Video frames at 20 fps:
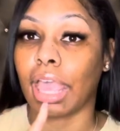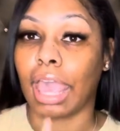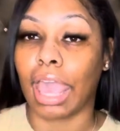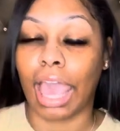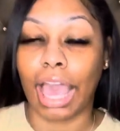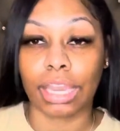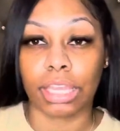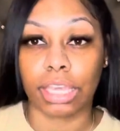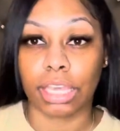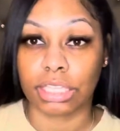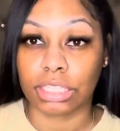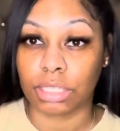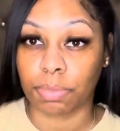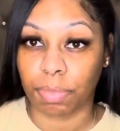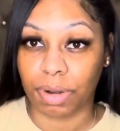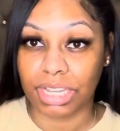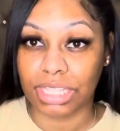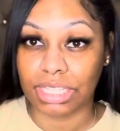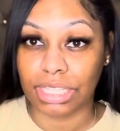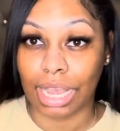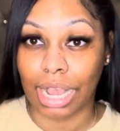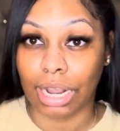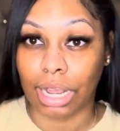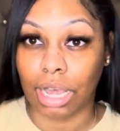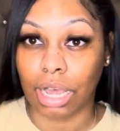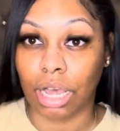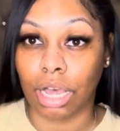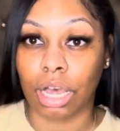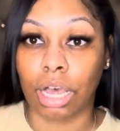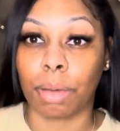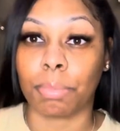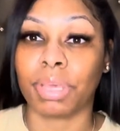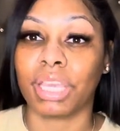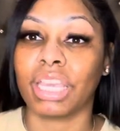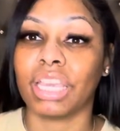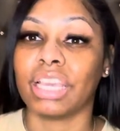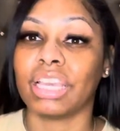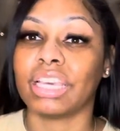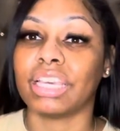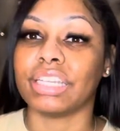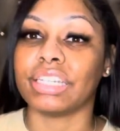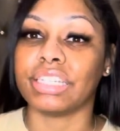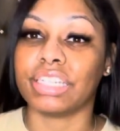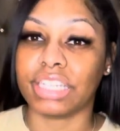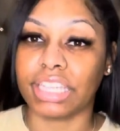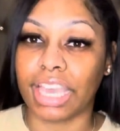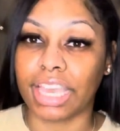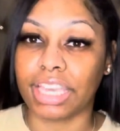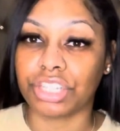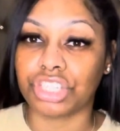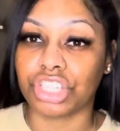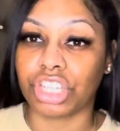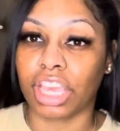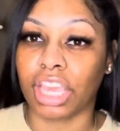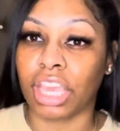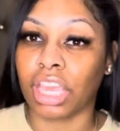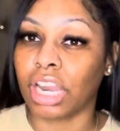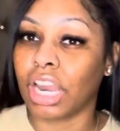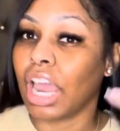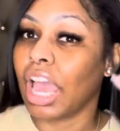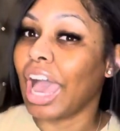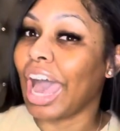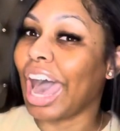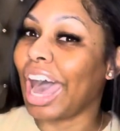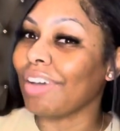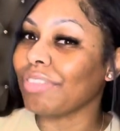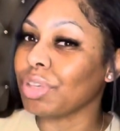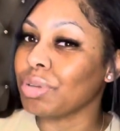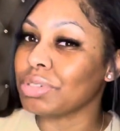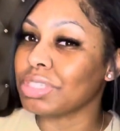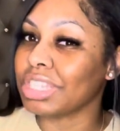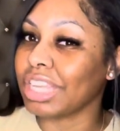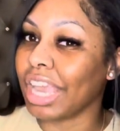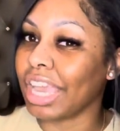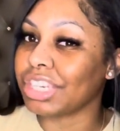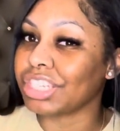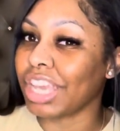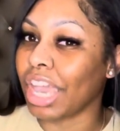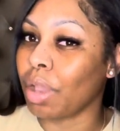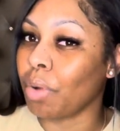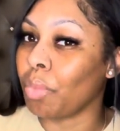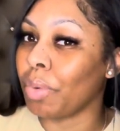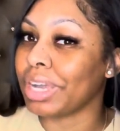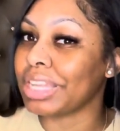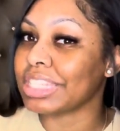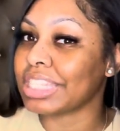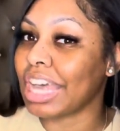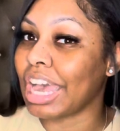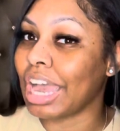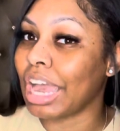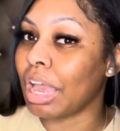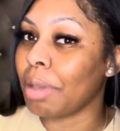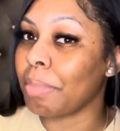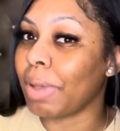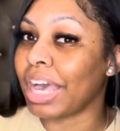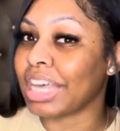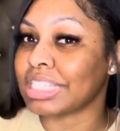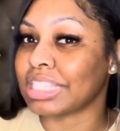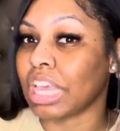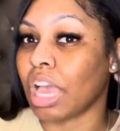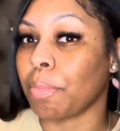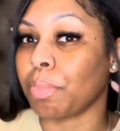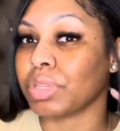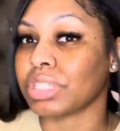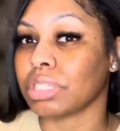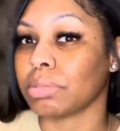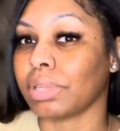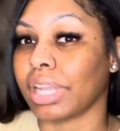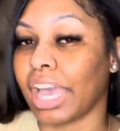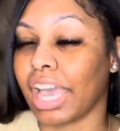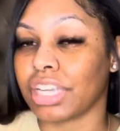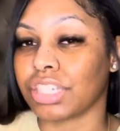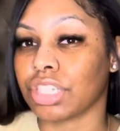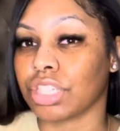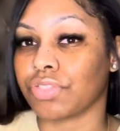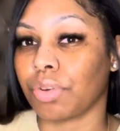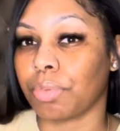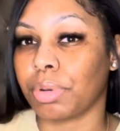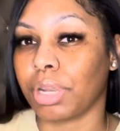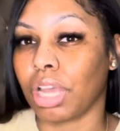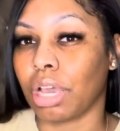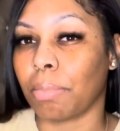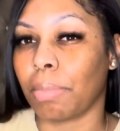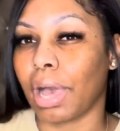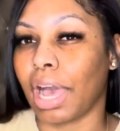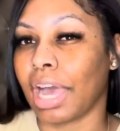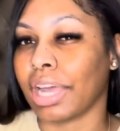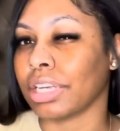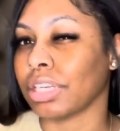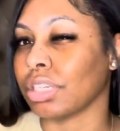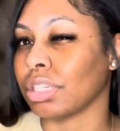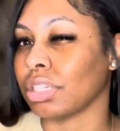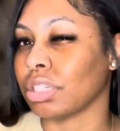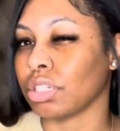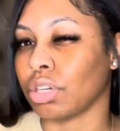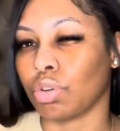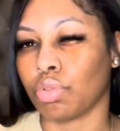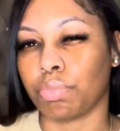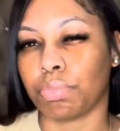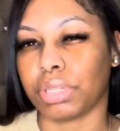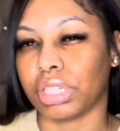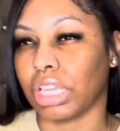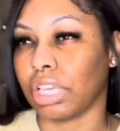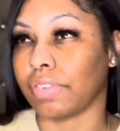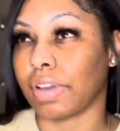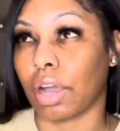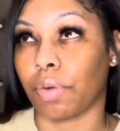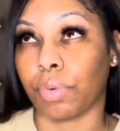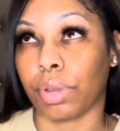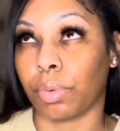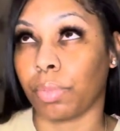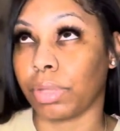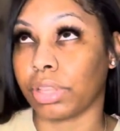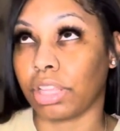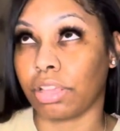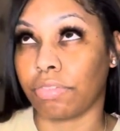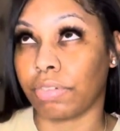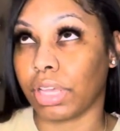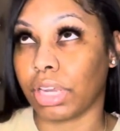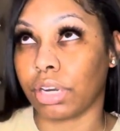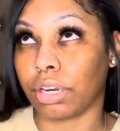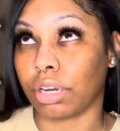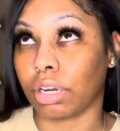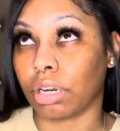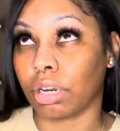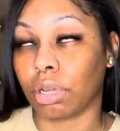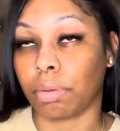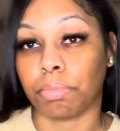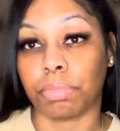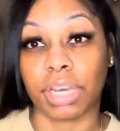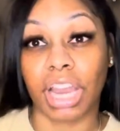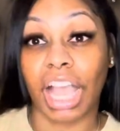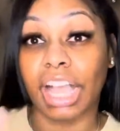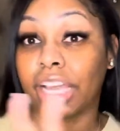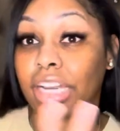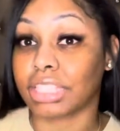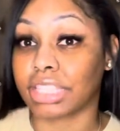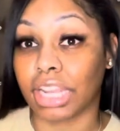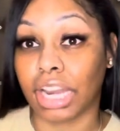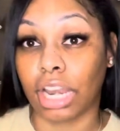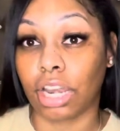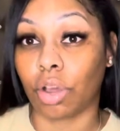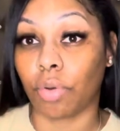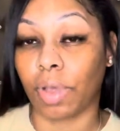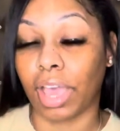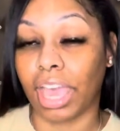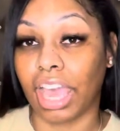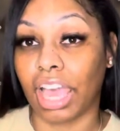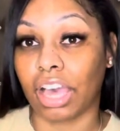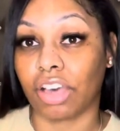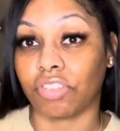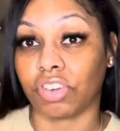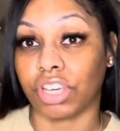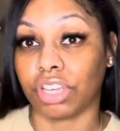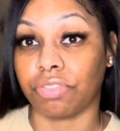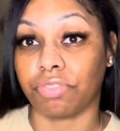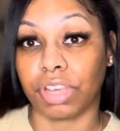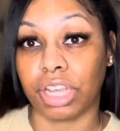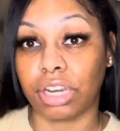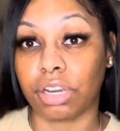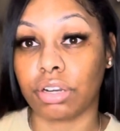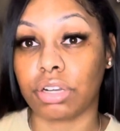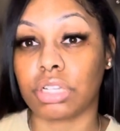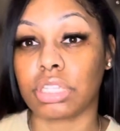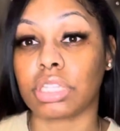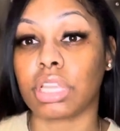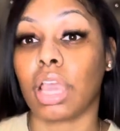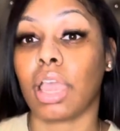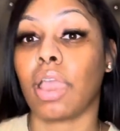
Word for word: AliExpress.com, DHgate. I've used DHgate one time. I sampled some lashes from them. I don't believe I went with the vendor. not going to say they don't have good vendors,